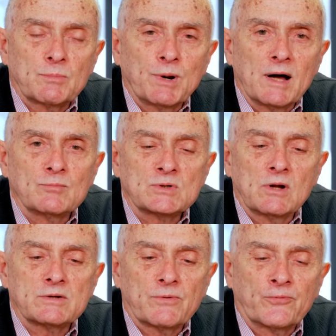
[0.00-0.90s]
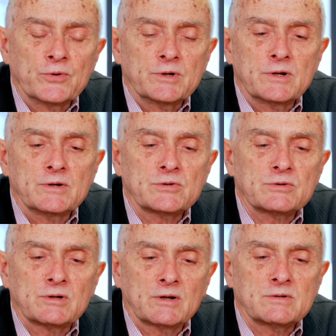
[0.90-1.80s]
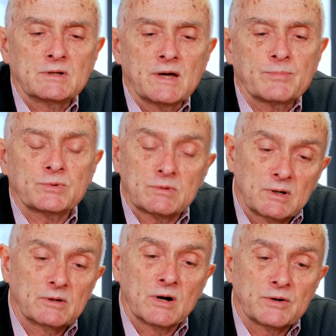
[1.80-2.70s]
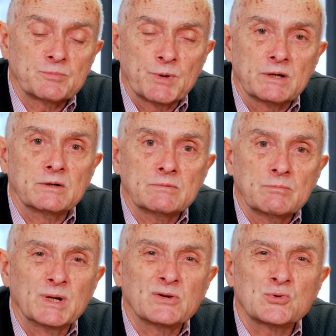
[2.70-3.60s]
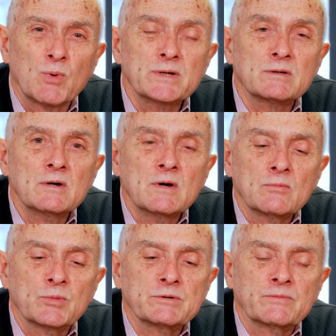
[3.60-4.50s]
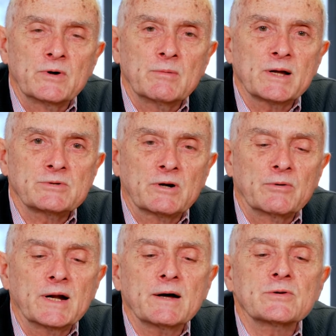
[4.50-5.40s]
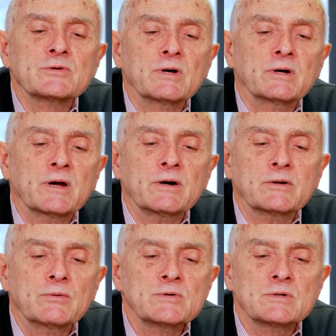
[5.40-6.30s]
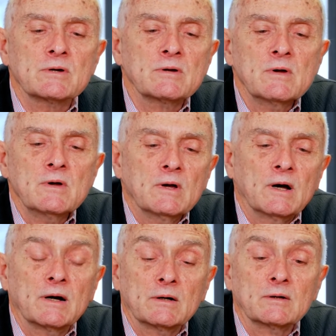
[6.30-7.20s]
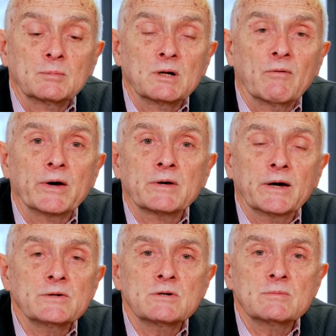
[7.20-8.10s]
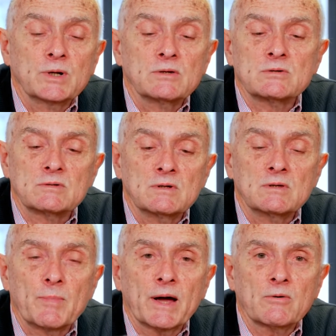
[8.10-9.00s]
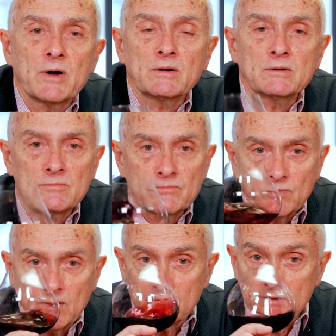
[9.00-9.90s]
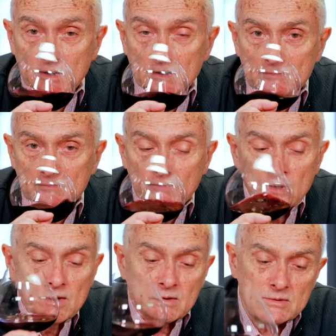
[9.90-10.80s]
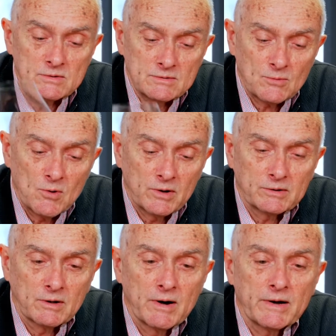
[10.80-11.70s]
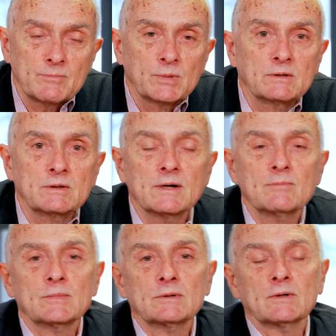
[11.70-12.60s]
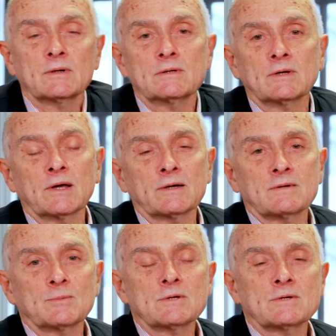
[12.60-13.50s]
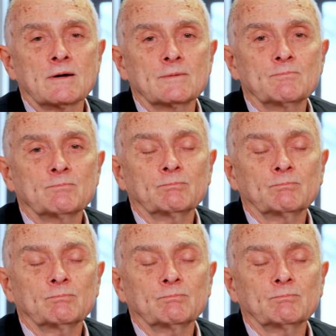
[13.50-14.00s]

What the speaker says: of plums, lots of fruitiness, lots of depth, a nice bittersweet, which is very much a Grenache characteristic. A little bit of oak aging, but it's in the background. And this is a wine to grab, and I'll need to take some of this home.